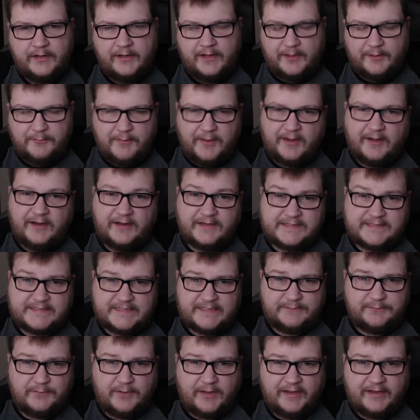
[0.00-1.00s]
It may not
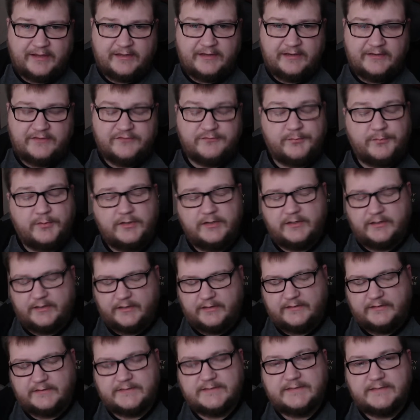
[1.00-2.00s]
seem like it is, but it
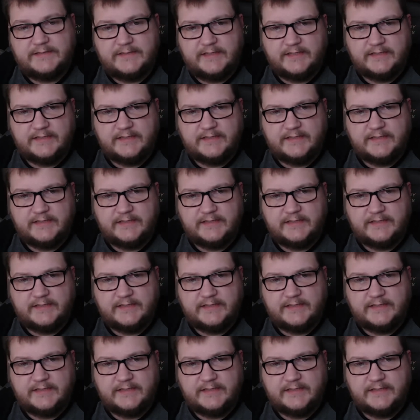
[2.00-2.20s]
is.